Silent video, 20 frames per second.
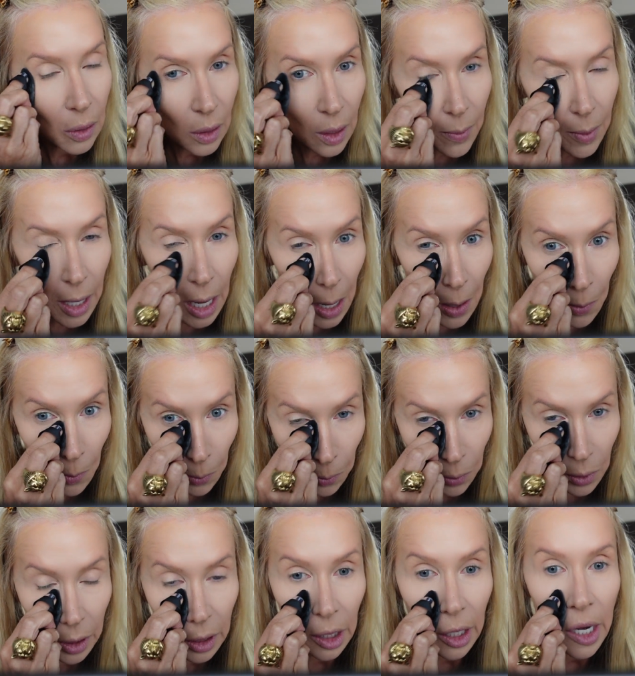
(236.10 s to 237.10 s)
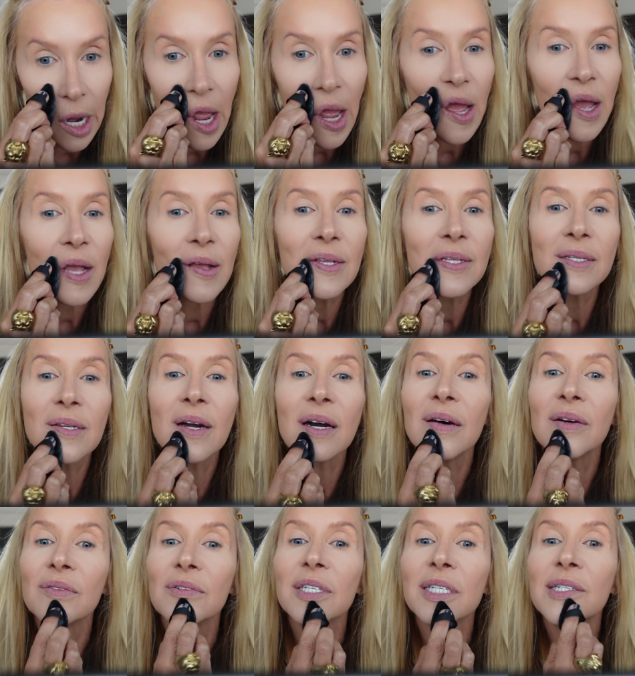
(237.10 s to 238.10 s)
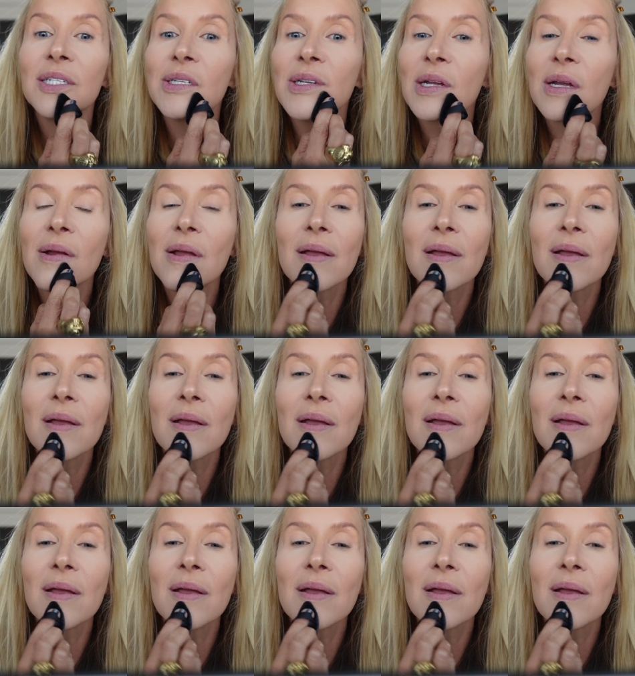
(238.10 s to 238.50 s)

I mean, it really has coverage